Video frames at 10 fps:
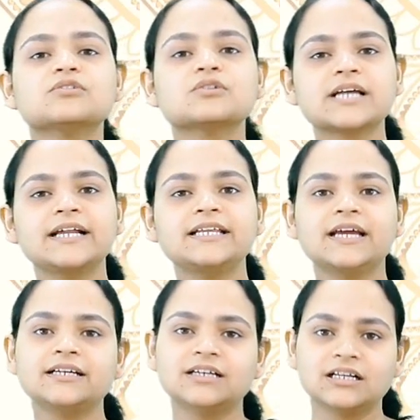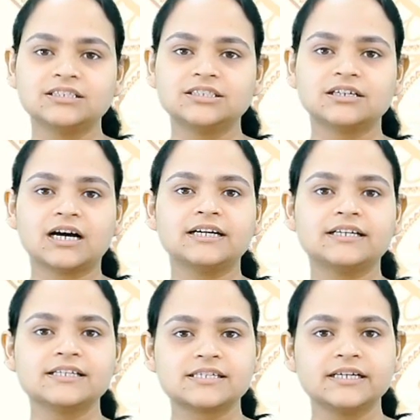Society and culture are
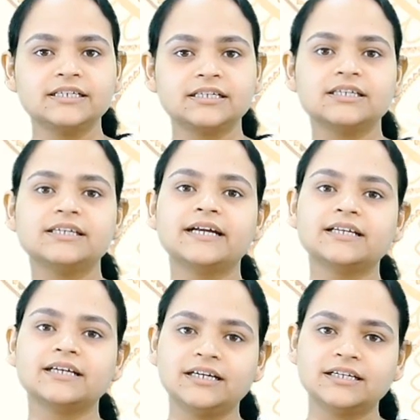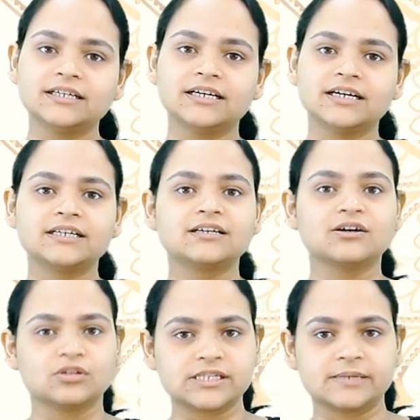distinct yet interrelated
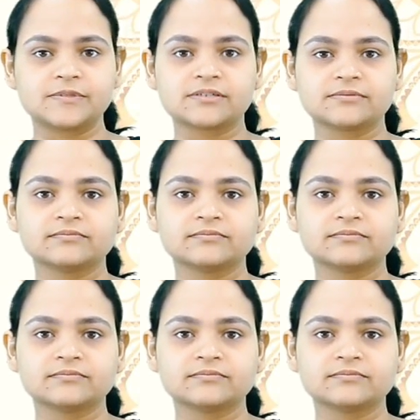concepts.